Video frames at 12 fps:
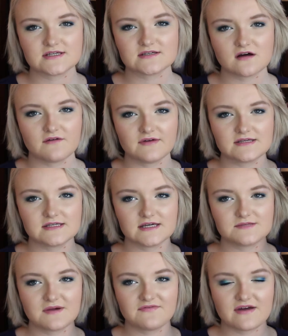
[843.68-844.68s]
this. Obviously,
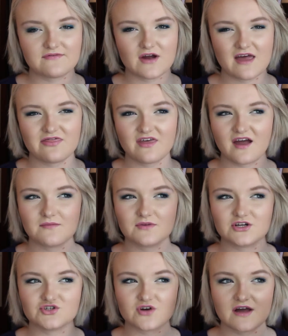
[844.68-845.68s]
it's my favorite. I think I'm
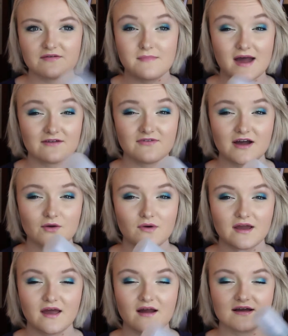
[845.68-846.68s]
going to try the mattifying
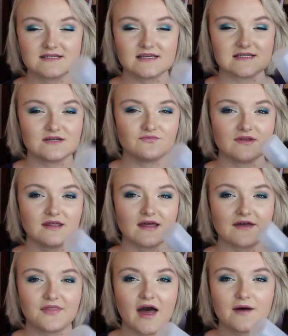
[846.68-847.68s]
one again because I did really
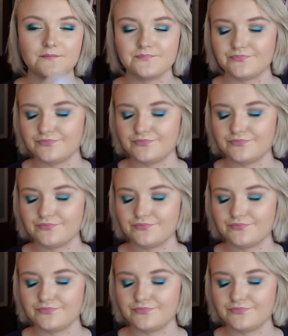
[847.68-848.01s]
like that.